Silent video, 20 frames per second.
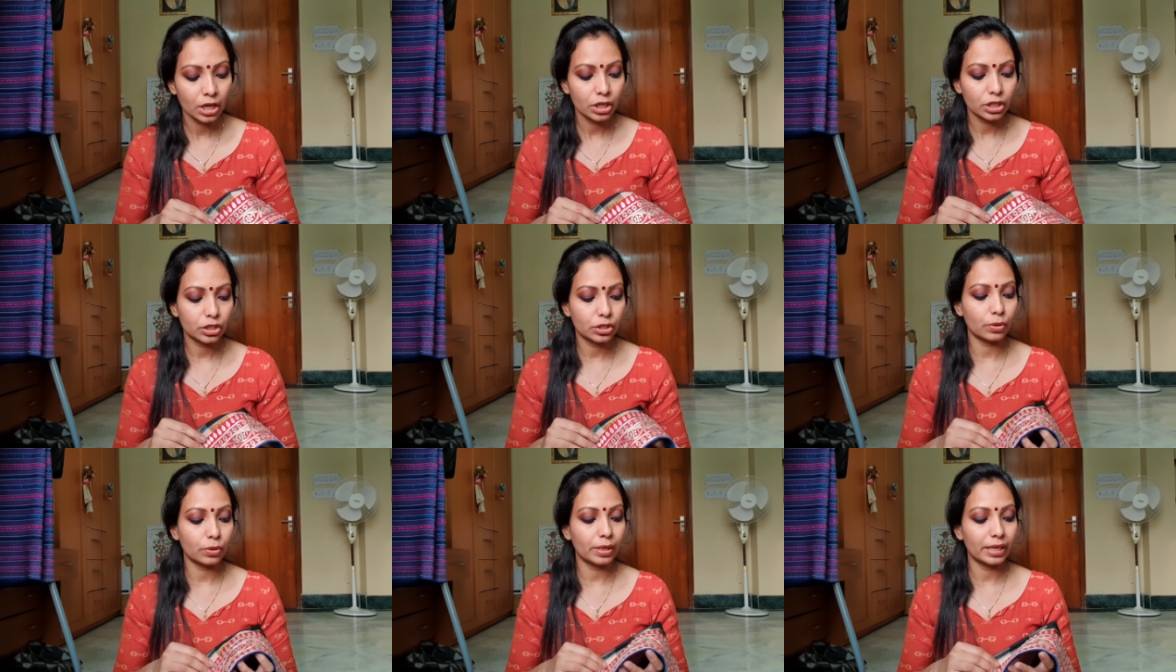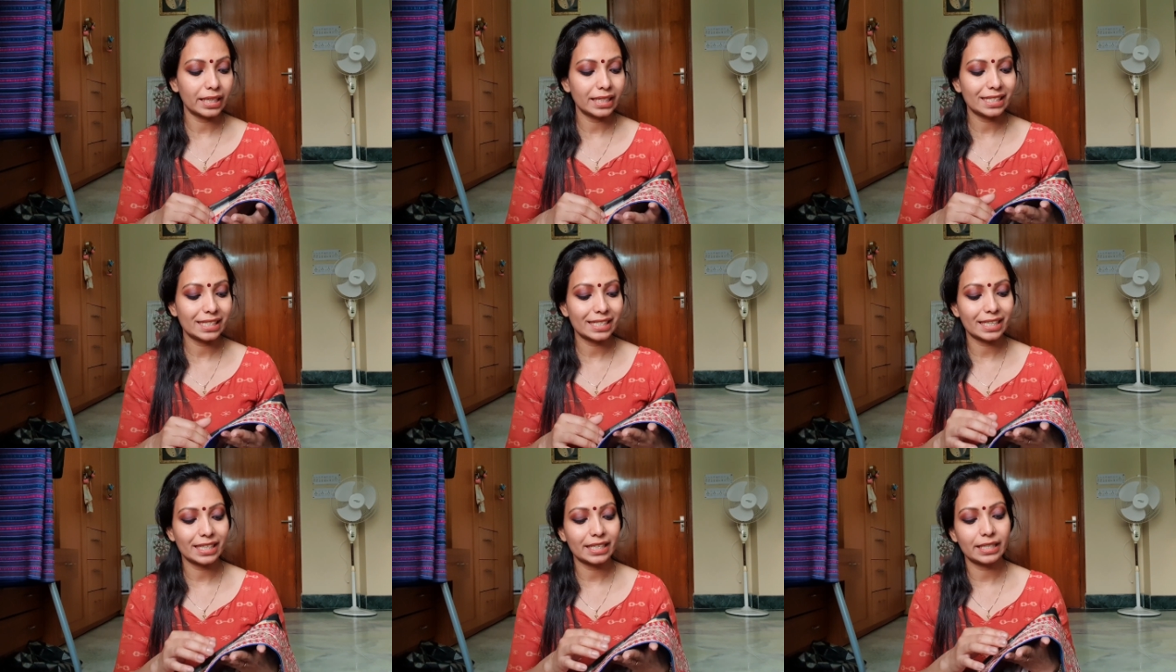So
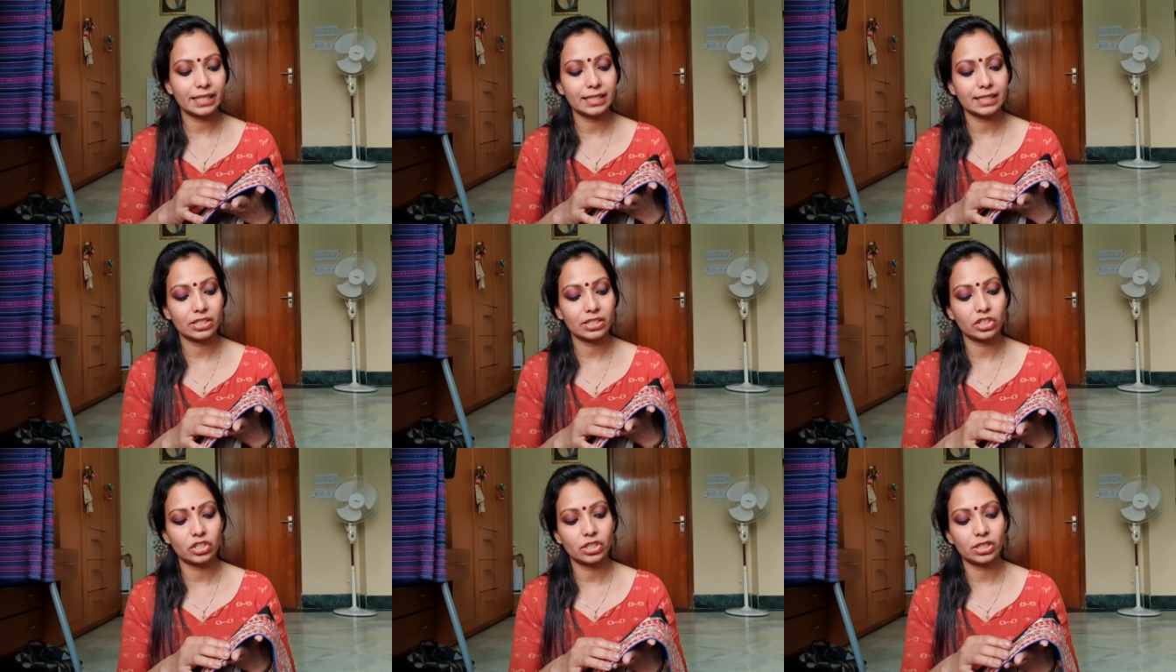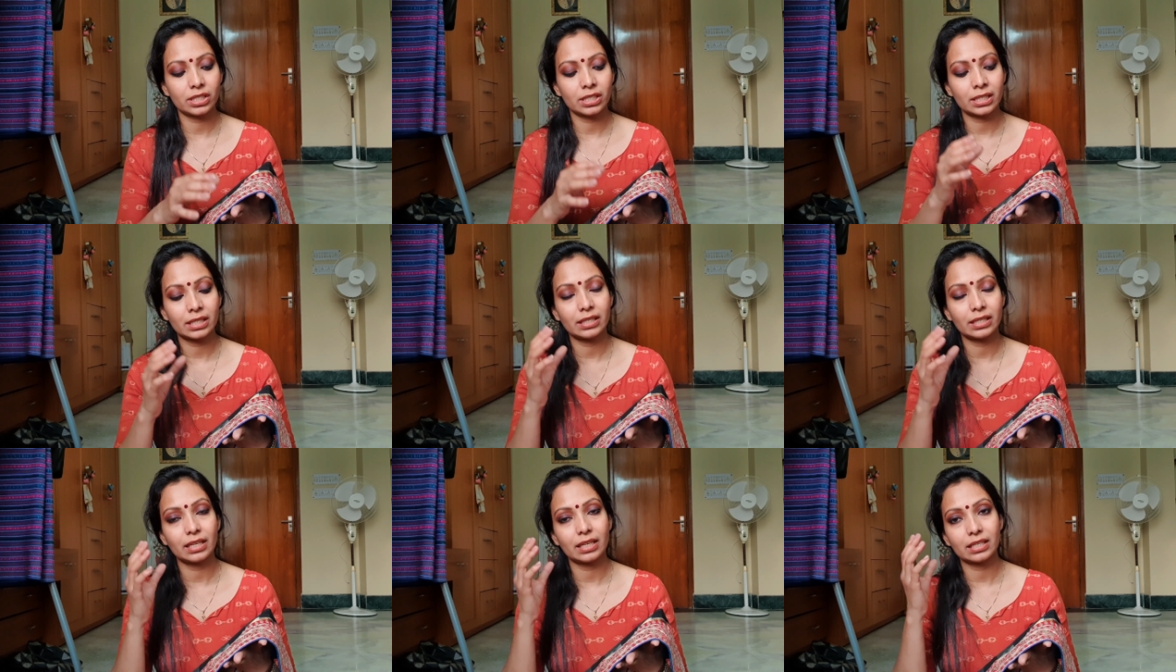instead he
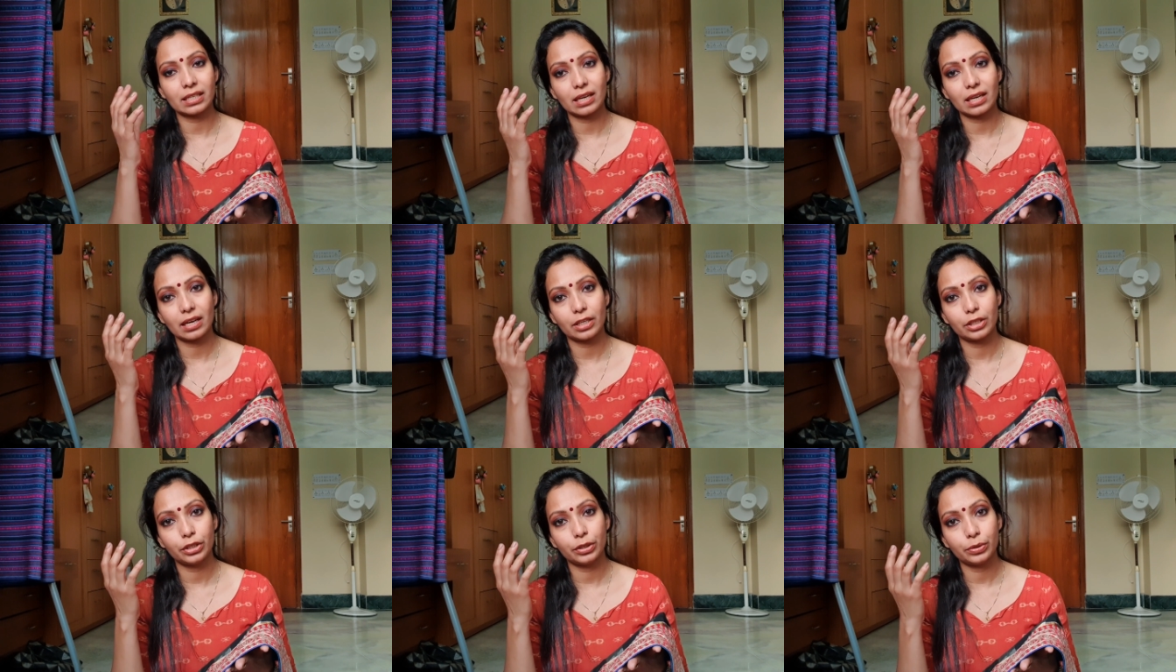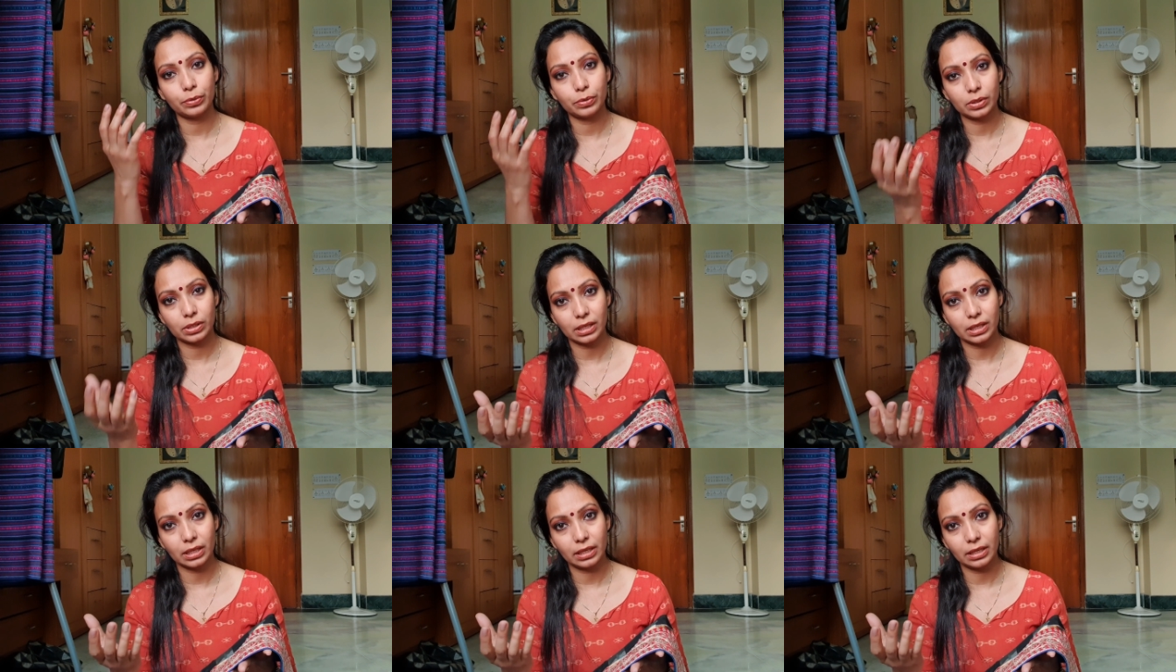suggested that I use
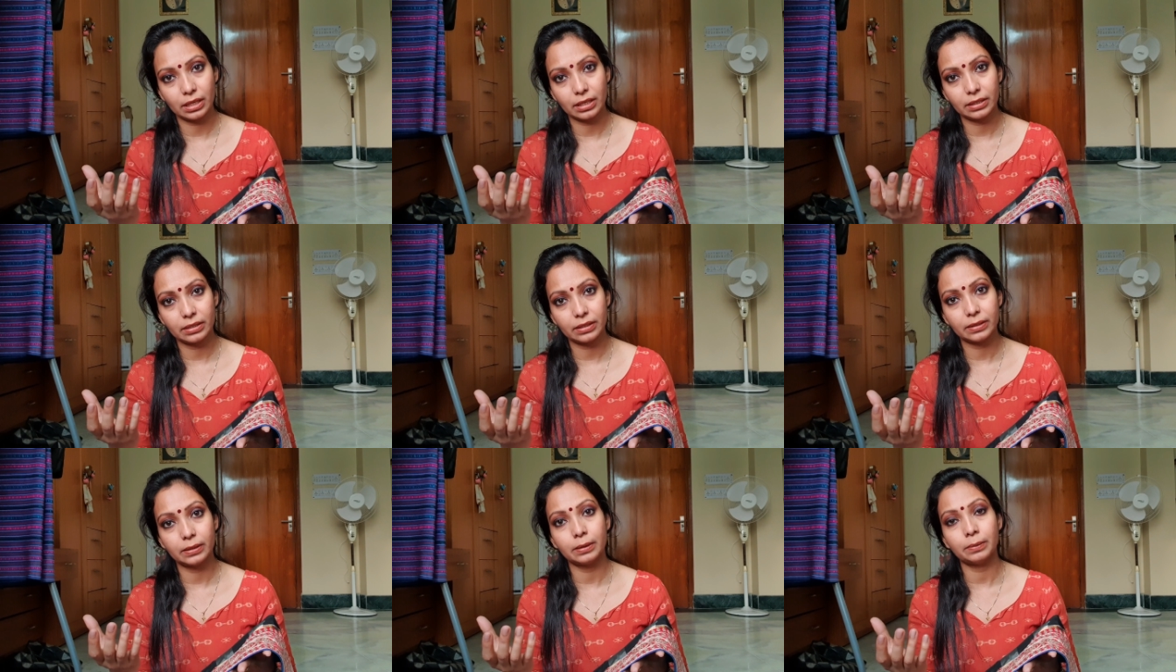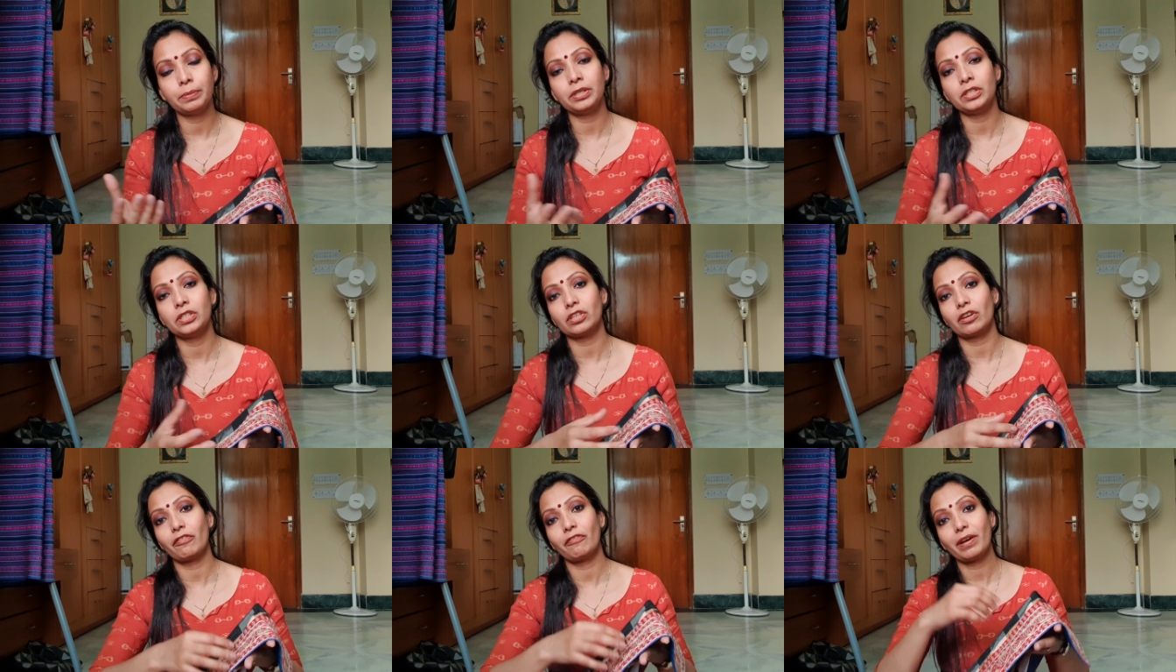another
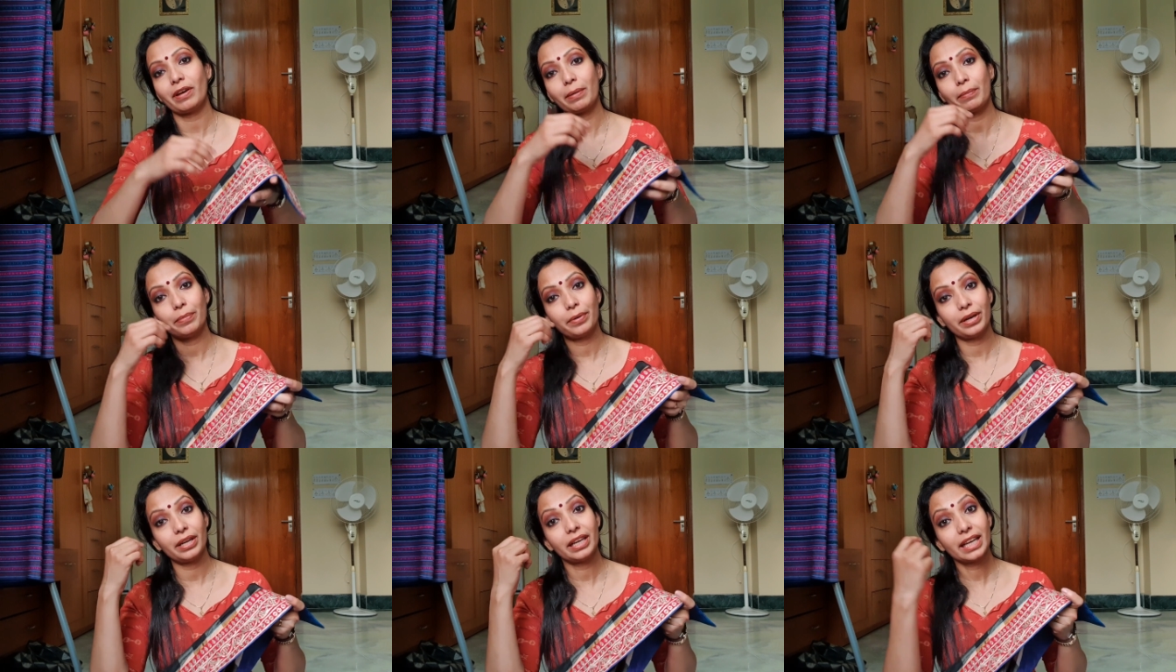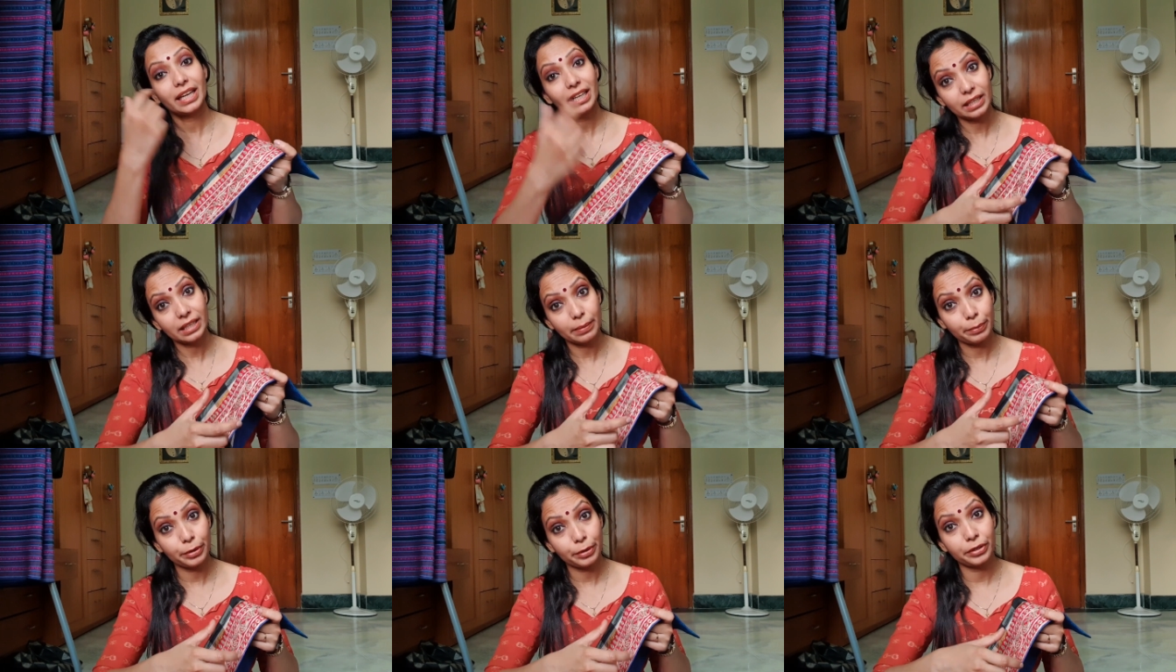piece of fabric, get
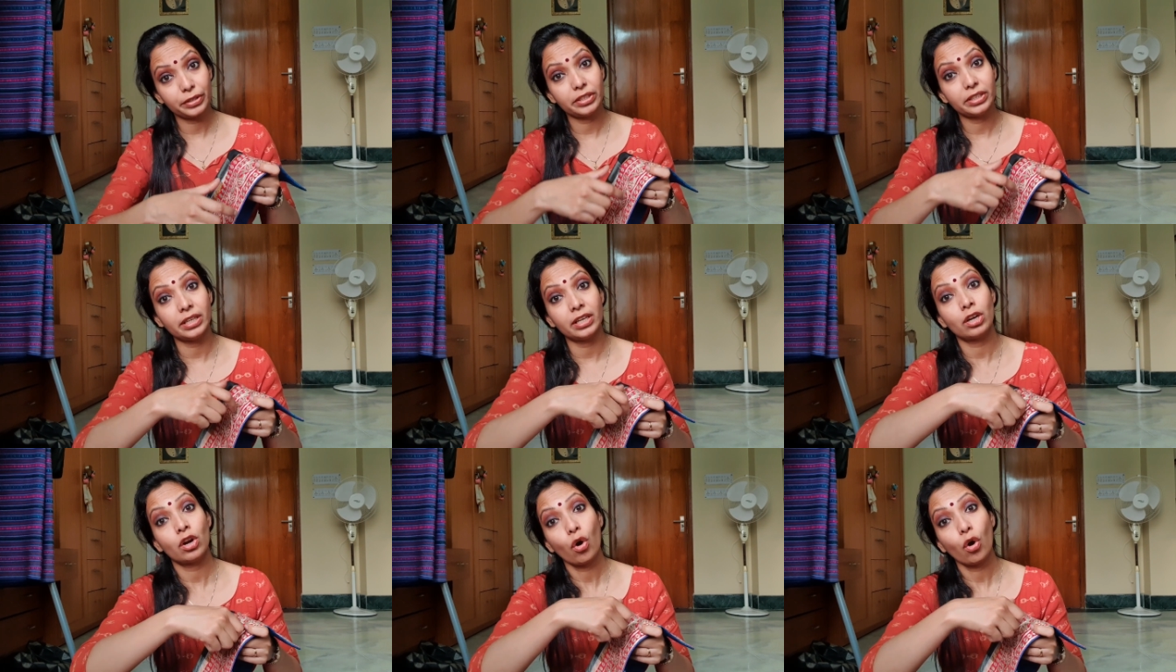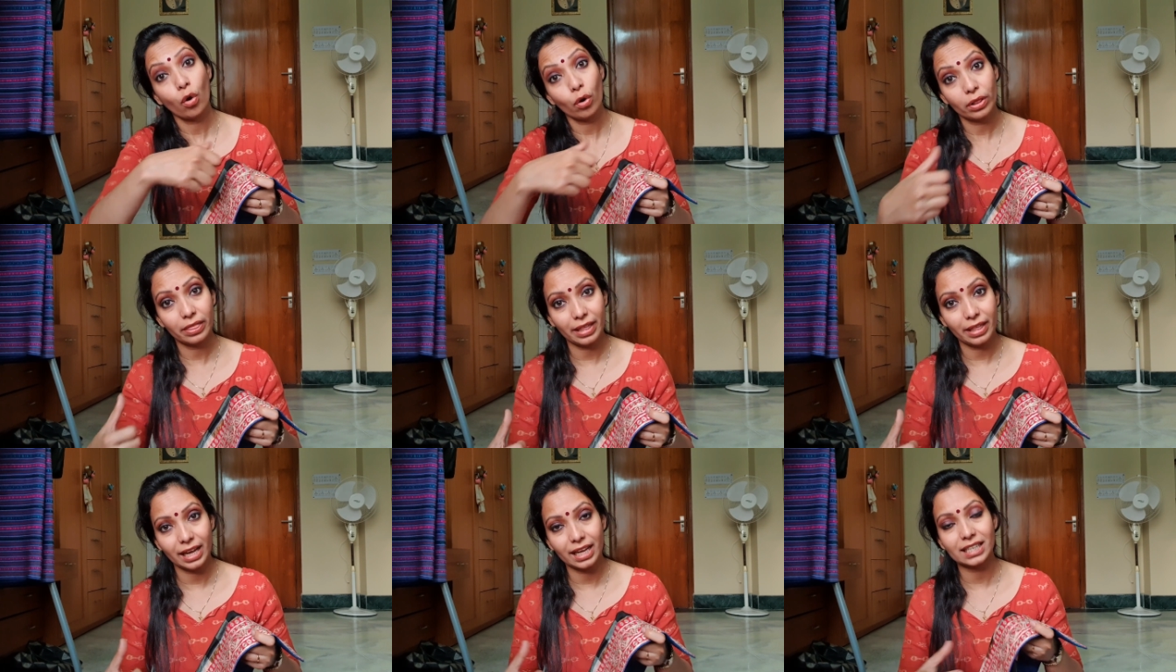the embroidery done
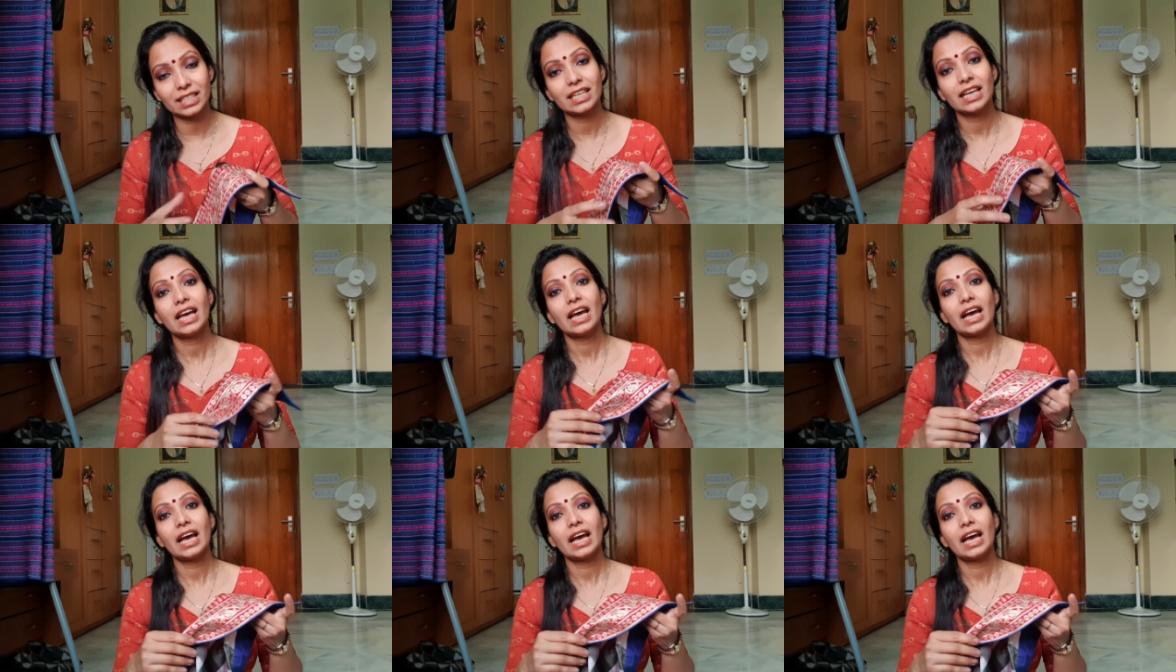on that,